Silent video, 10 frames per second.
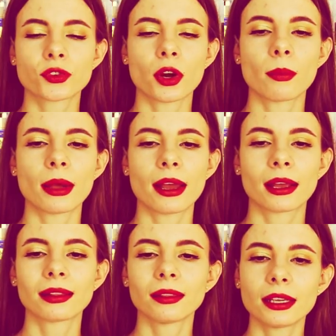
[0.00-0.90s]
from a
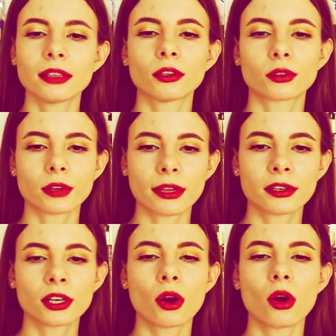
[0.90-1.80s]
clean
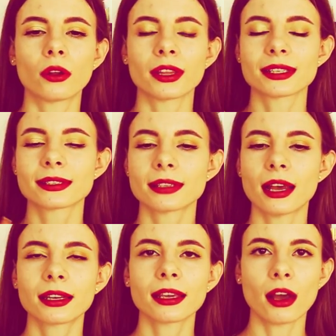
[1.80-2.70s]
river on a
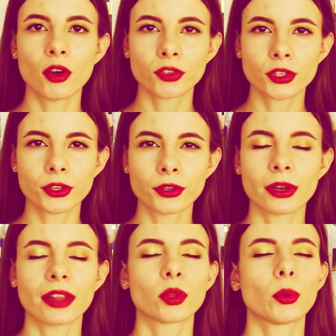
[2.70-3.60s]
sunny afternoon,
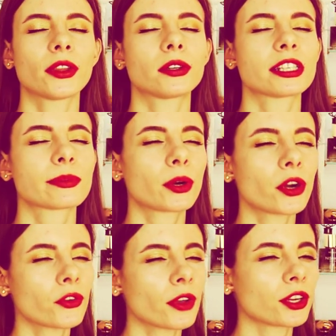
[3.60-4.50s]
and the weather is
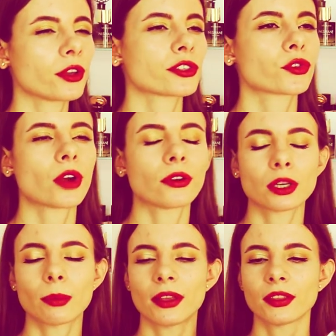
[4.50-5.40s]
perfect, you're
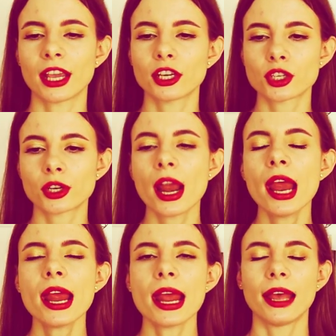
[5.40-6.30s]
surrounded by nature,
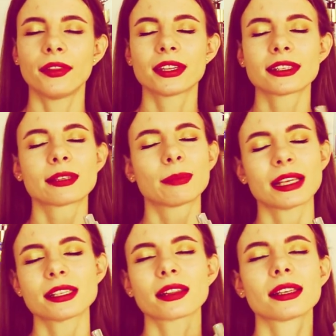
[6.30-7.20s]
and this is
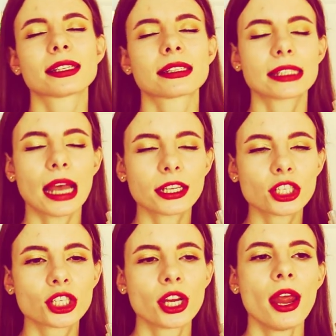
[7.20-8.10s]
basically
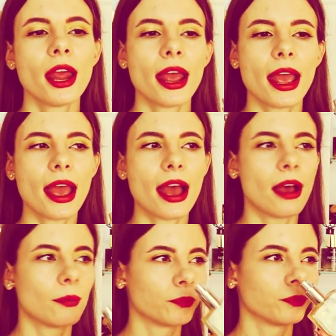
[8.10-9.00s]
such
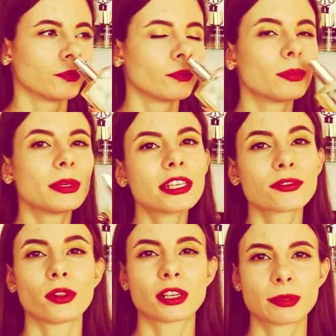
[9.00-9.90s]

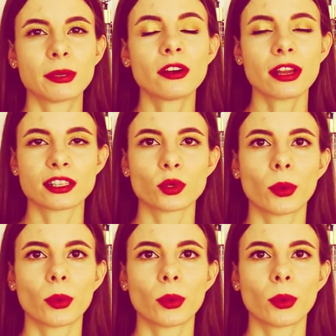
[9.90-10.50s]
peaceful experience